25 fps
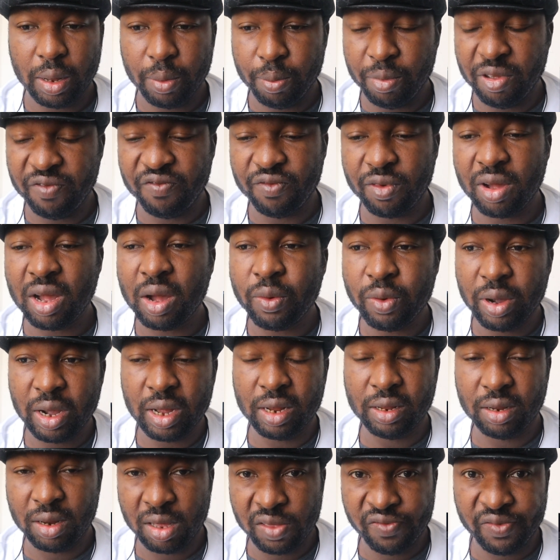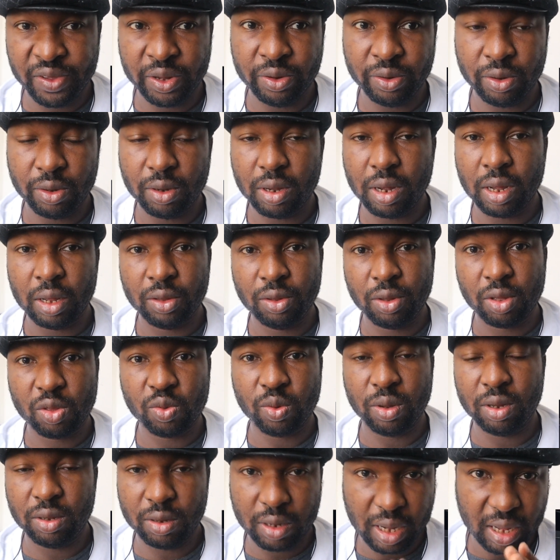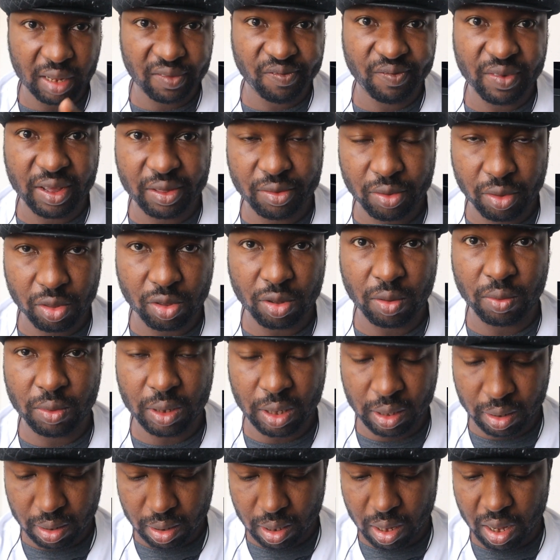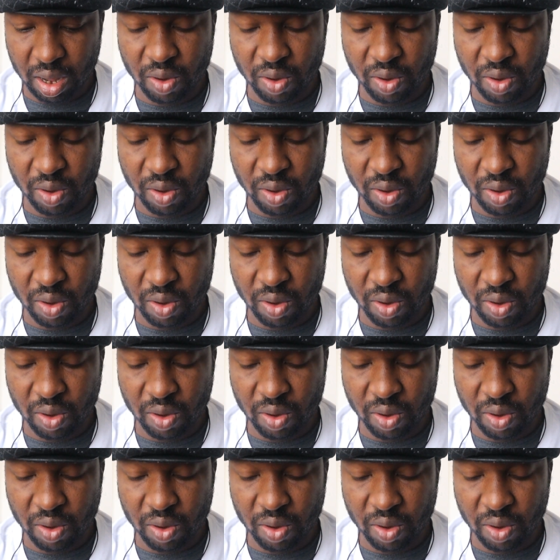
before I will end this video, I just want to advise you something.